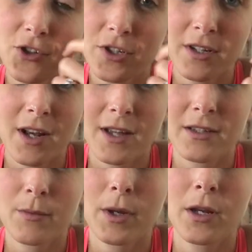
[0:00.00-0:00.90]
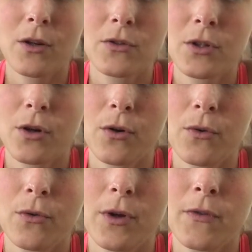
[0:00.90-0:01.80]
just an estimate,
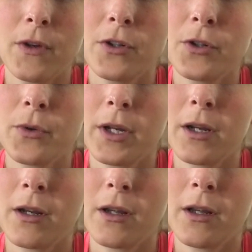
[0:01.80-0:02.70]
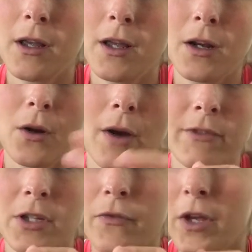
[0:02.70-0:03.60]
so if you're doing,
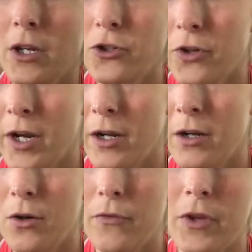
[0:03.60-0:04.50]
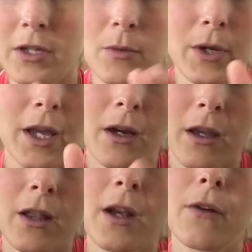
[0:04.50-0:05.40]
obviously if you get a trainer or if you get someone to
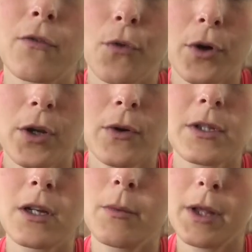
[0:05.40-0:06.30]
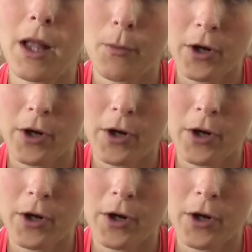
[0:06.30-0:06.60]
calculate it for you, it's going to be a lot